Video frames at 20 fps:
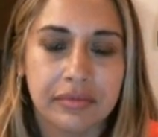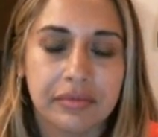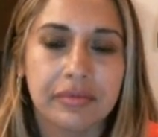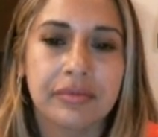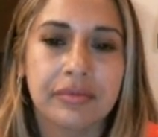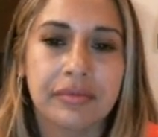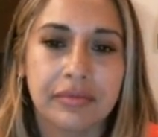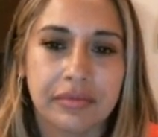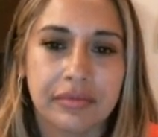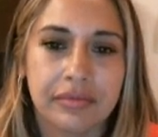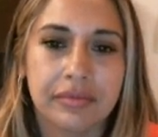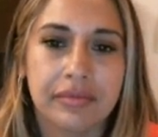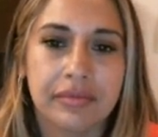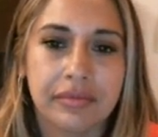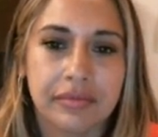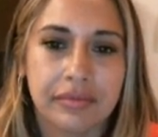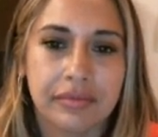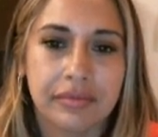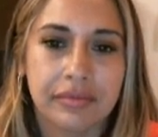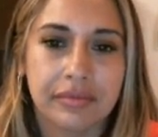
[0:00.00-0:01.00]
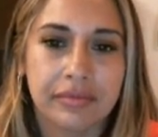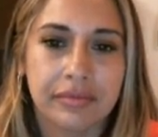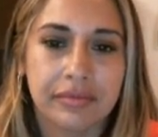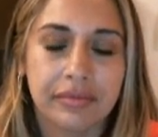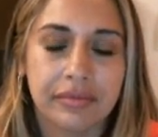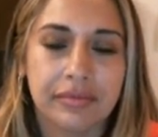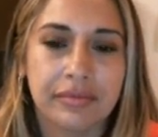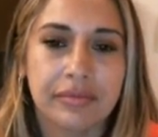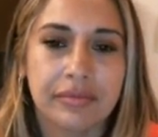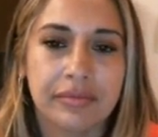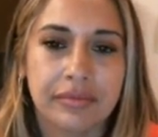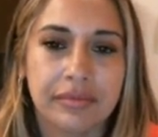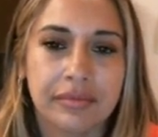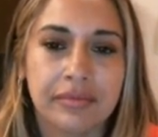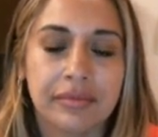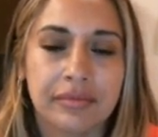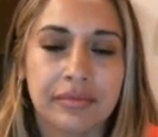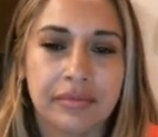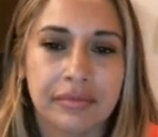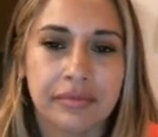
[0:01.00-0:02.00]

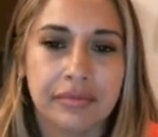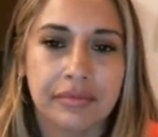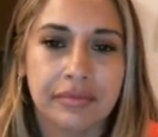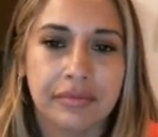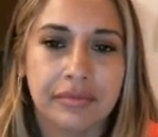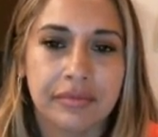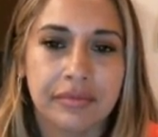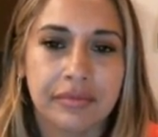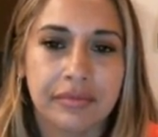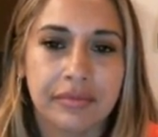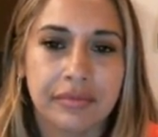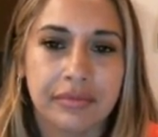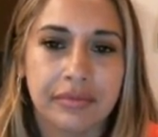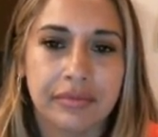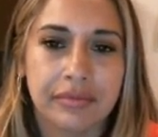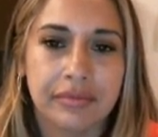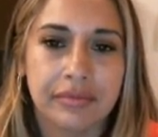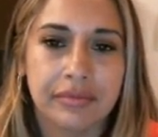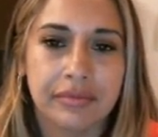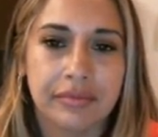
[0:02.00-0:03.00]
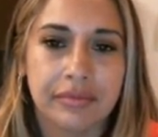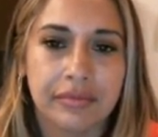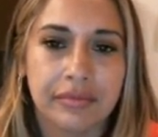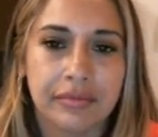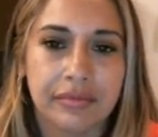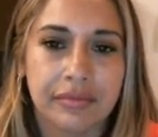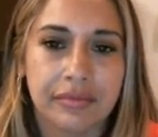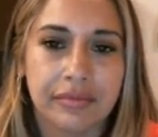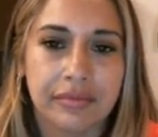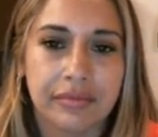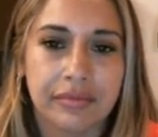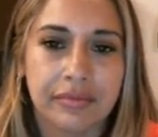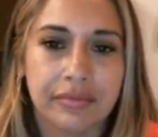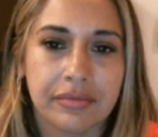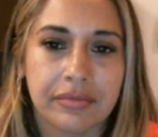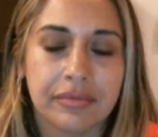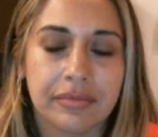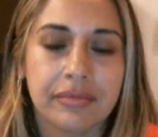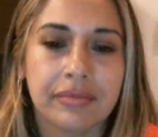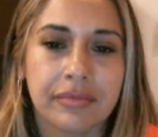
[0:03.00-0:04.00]

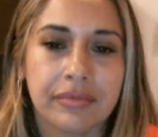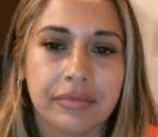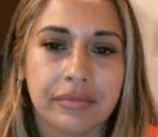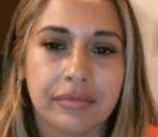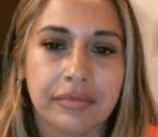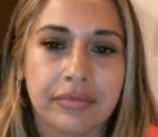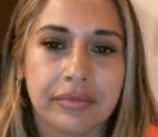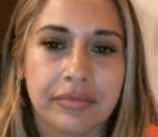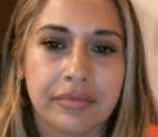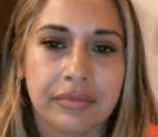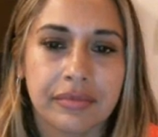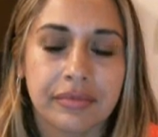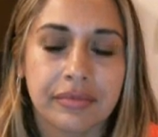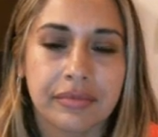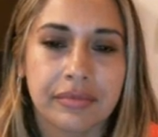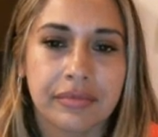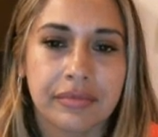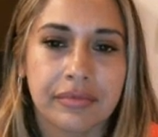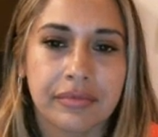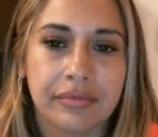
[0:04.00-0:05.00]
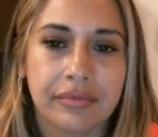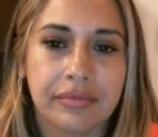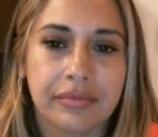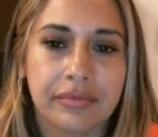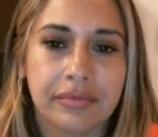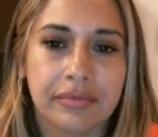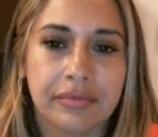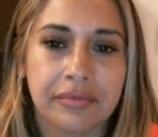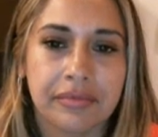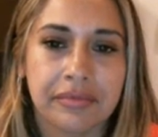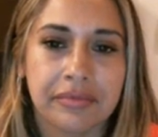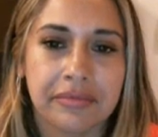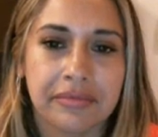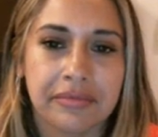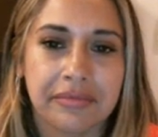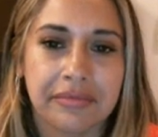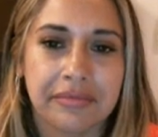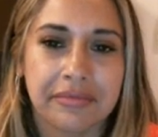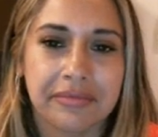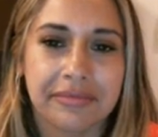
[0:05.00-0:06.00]

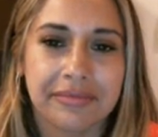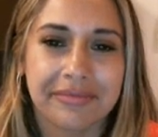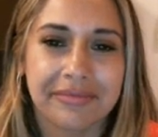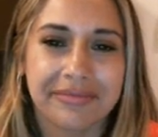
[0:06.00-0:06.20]
[no speech]